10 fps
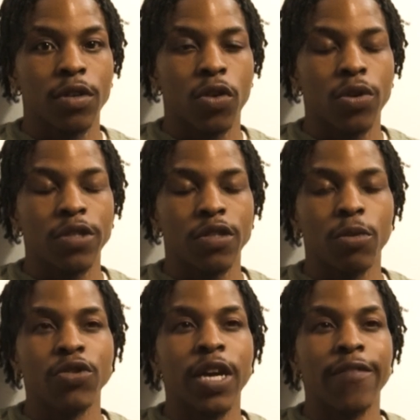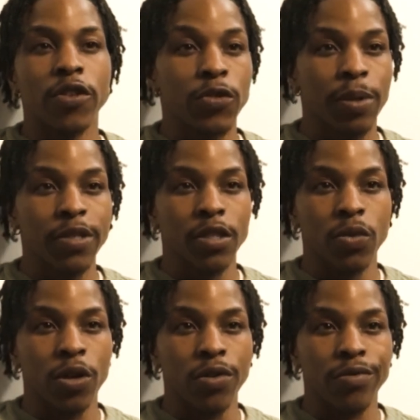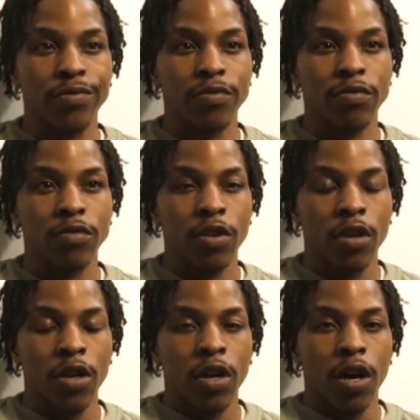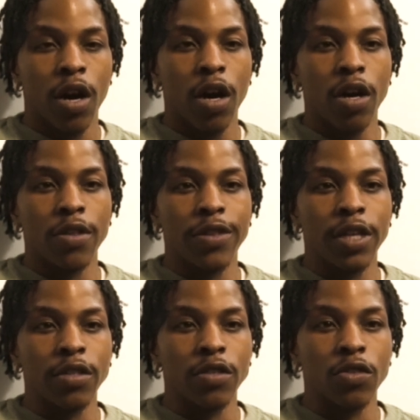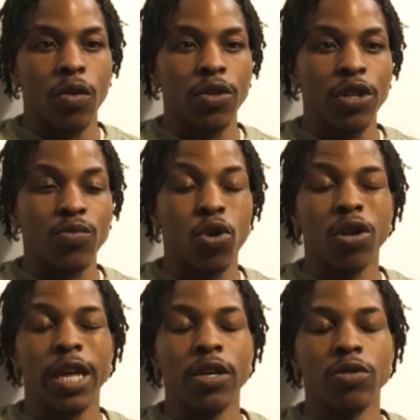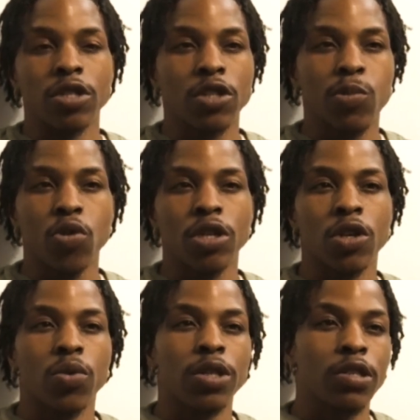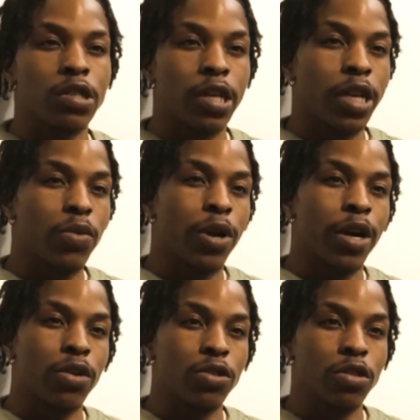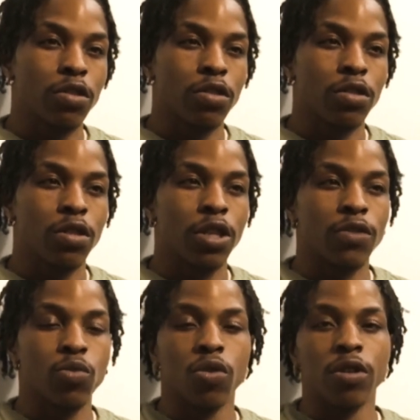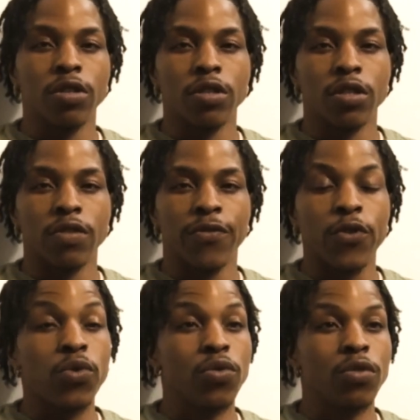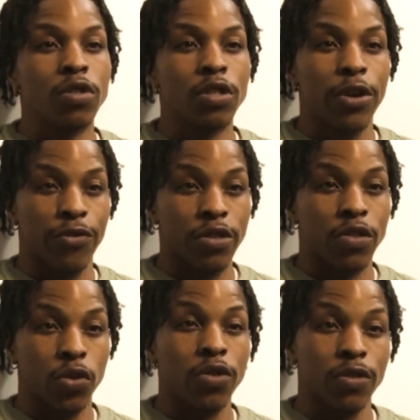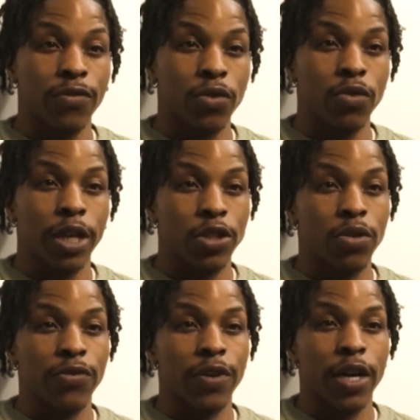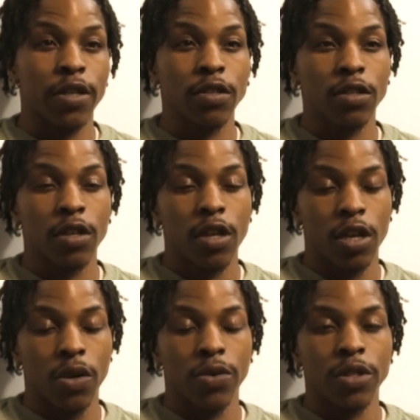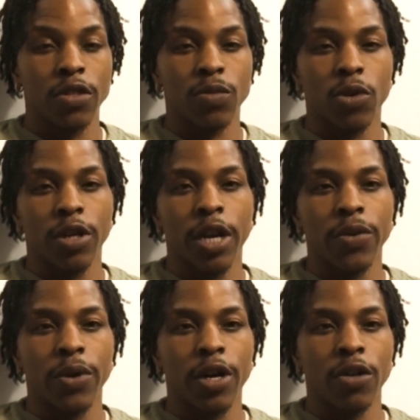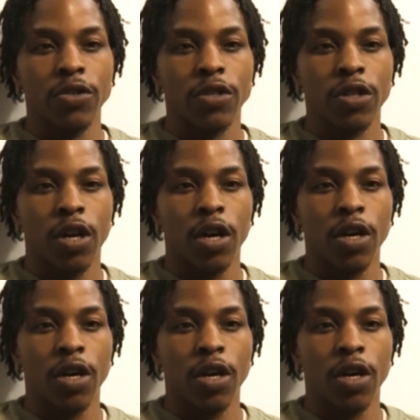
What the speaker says: Queens is the most diverse place in the world. There's more languages spoken in Queens than anywhere else. There's more food, different sorts of food that you can find in Queens more than anywhere else.